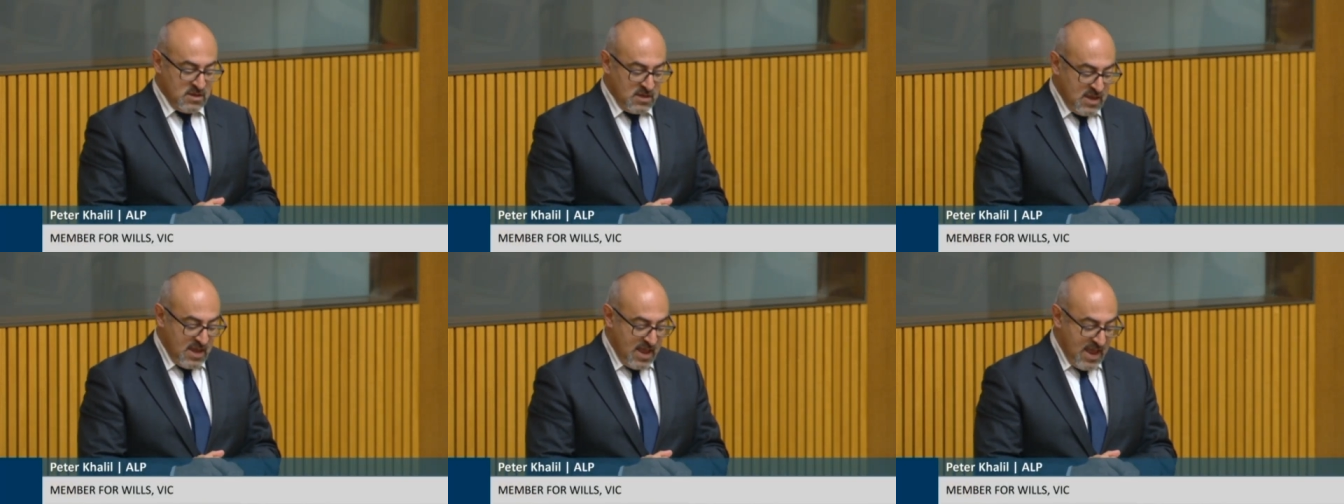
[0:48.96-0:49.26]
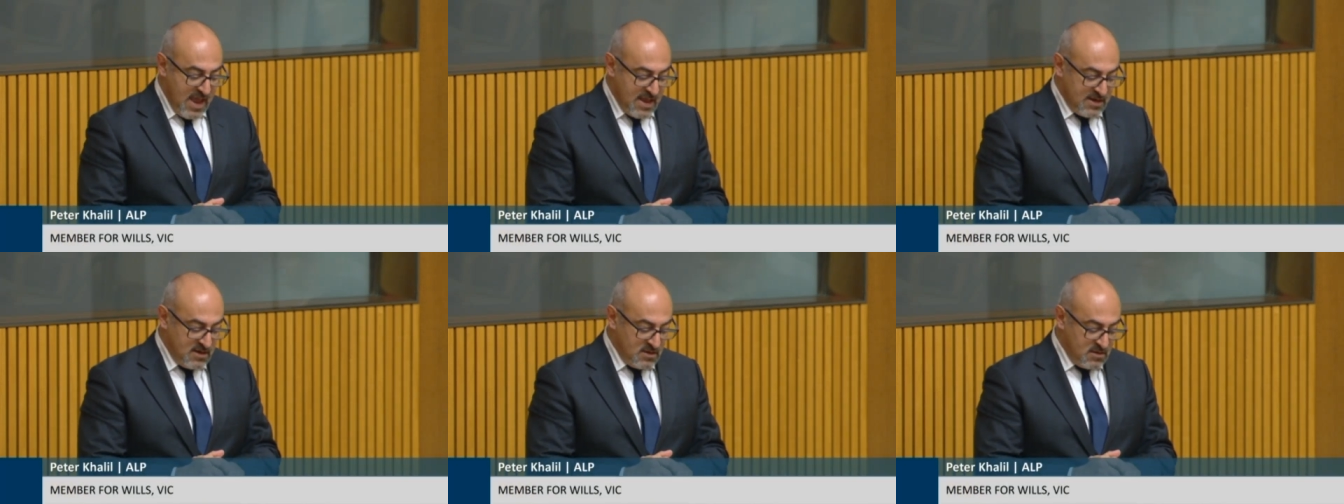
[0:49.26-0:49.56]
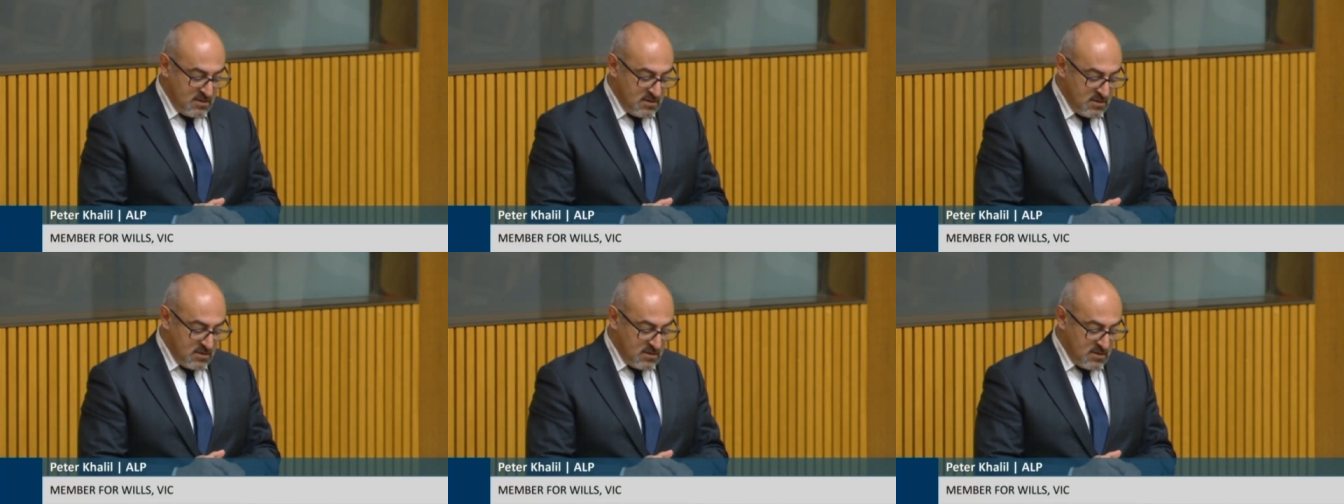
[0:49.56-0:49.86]

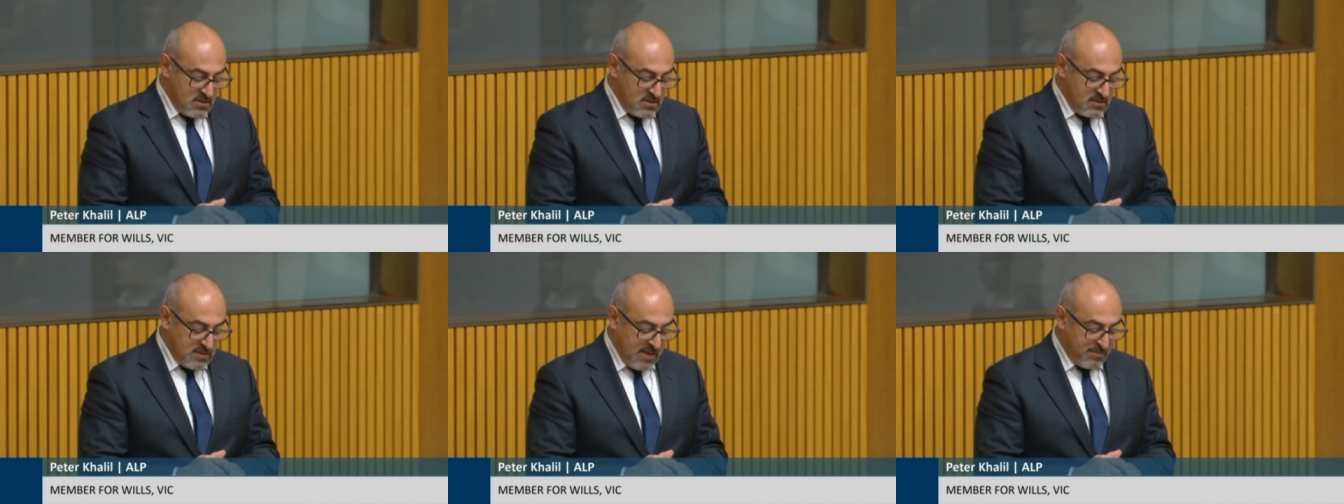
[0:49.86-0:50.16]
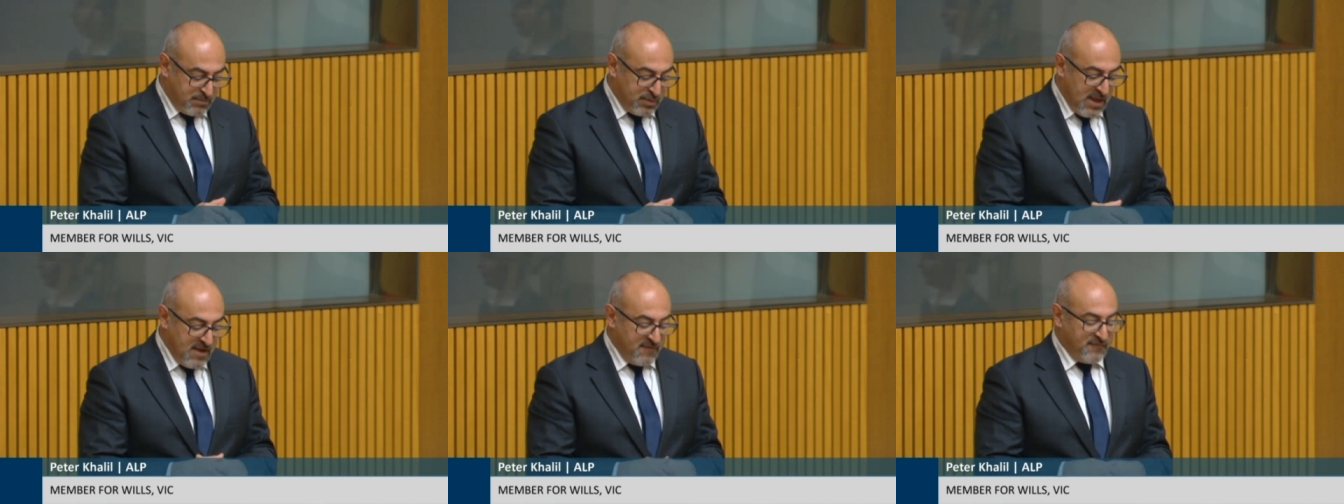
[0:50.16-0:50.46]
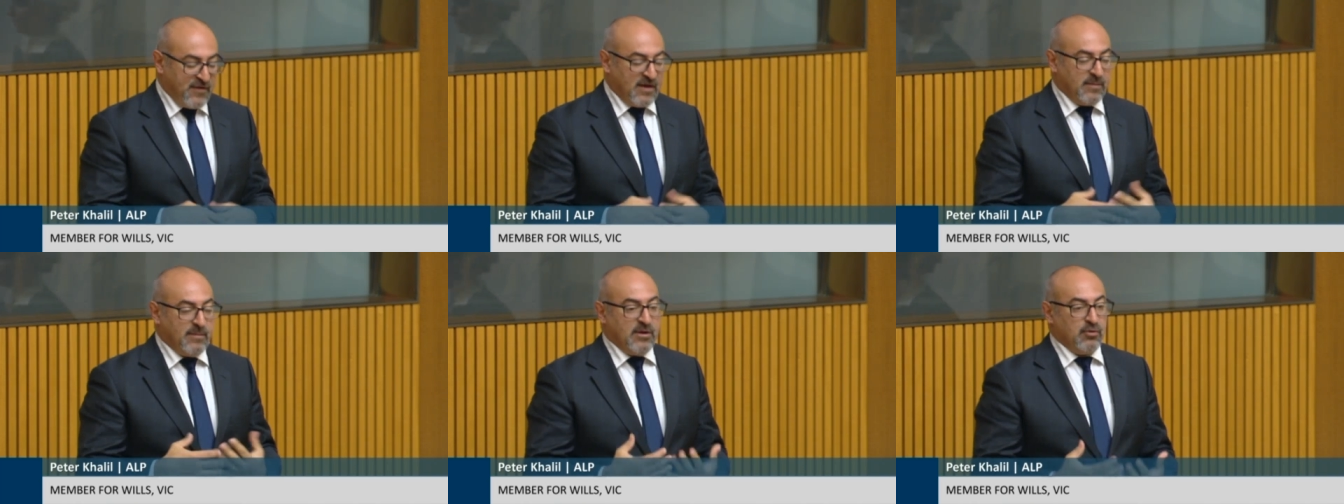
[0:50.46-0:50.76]
And they play a
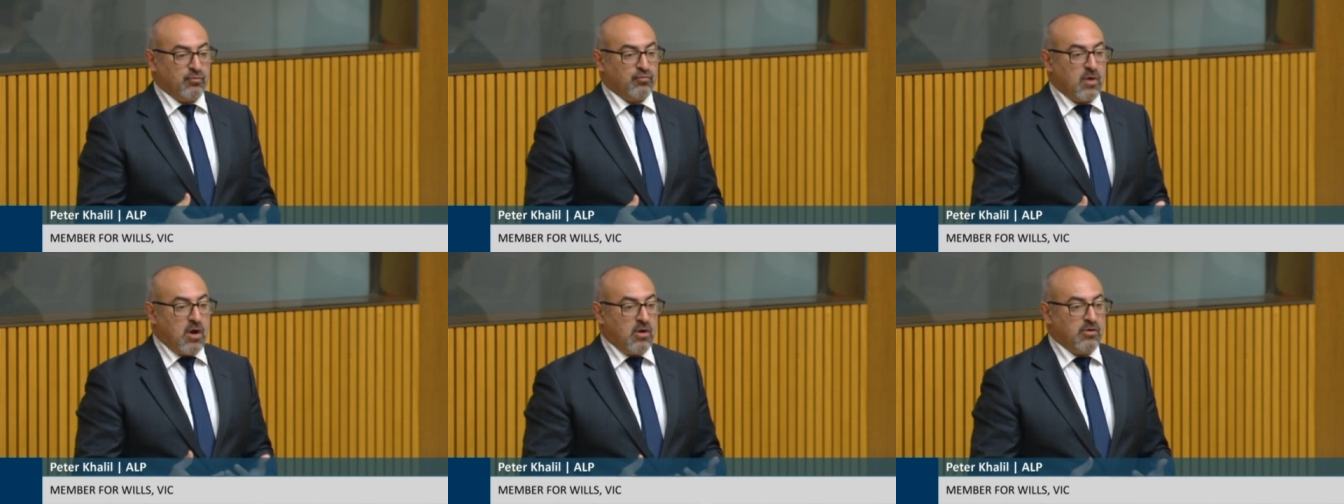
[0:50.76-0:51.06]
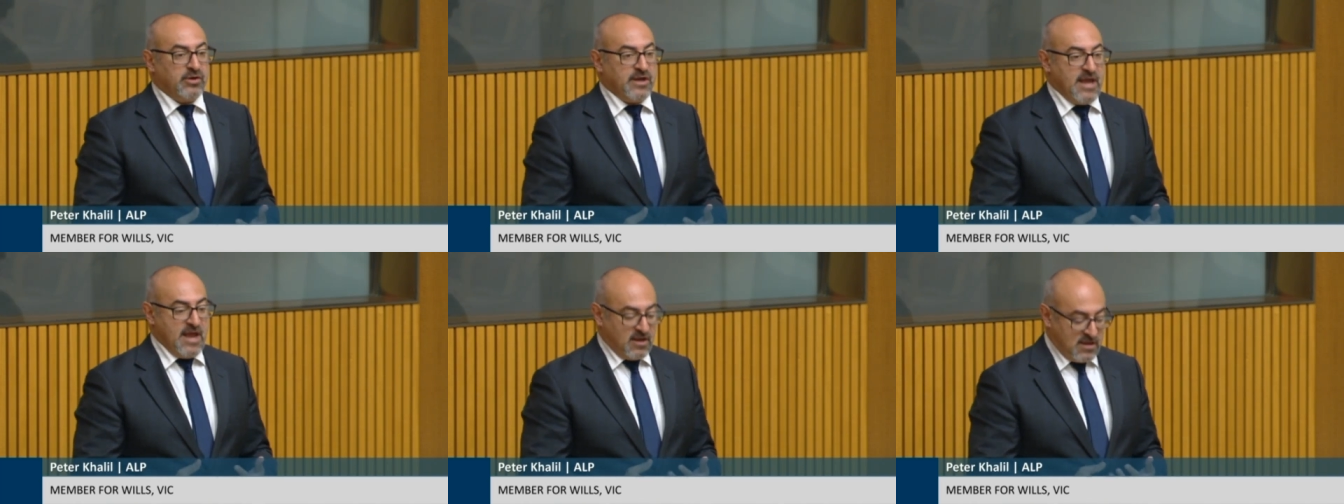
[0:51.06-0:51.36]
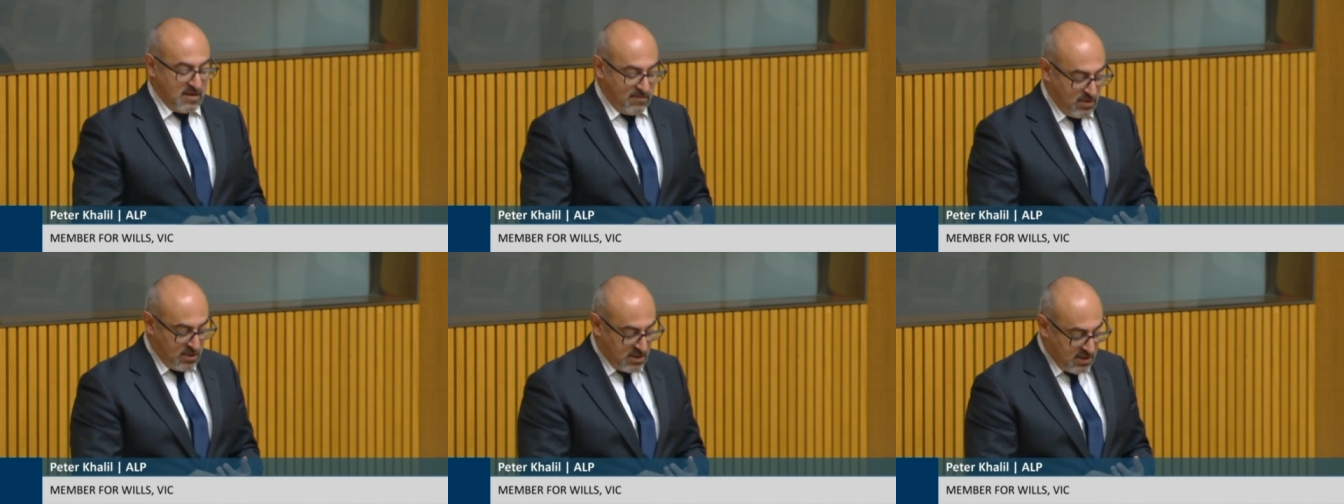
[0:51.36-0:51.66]
fundamental role in our
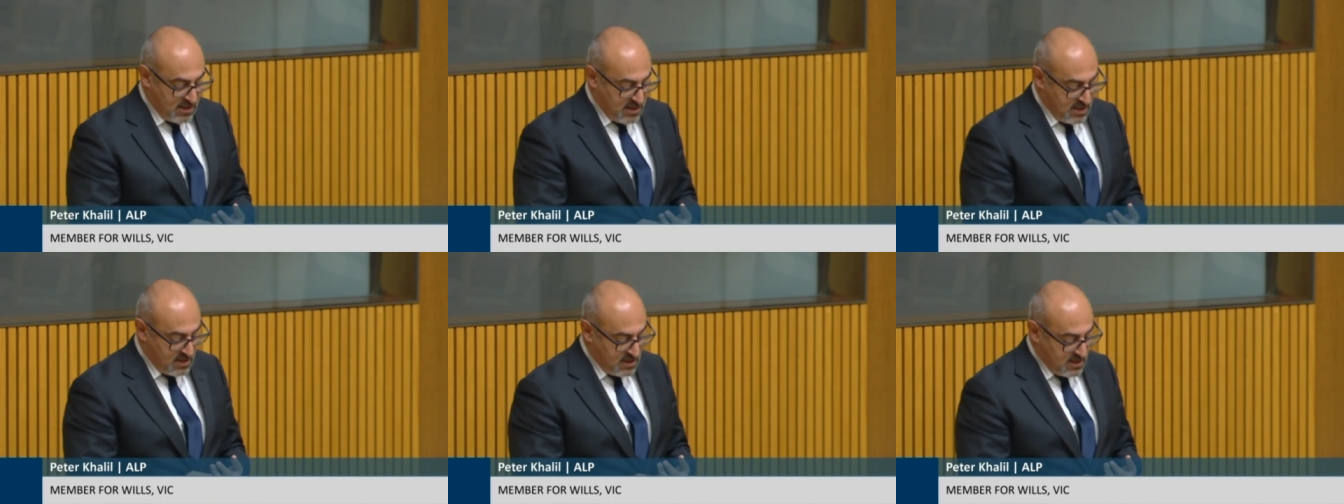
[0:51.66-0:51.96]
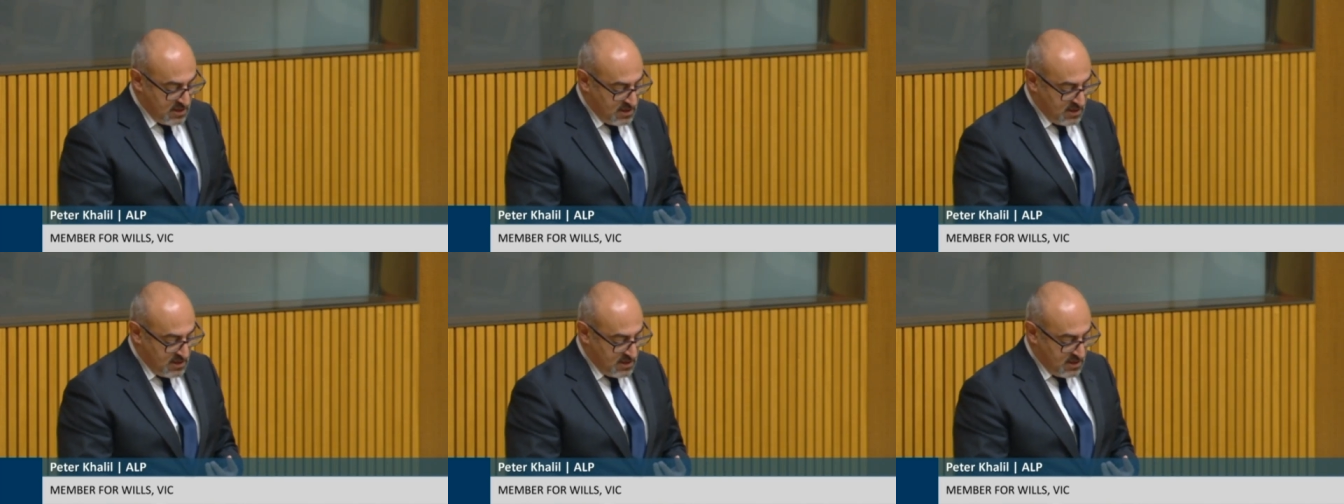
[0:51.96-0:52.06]
community.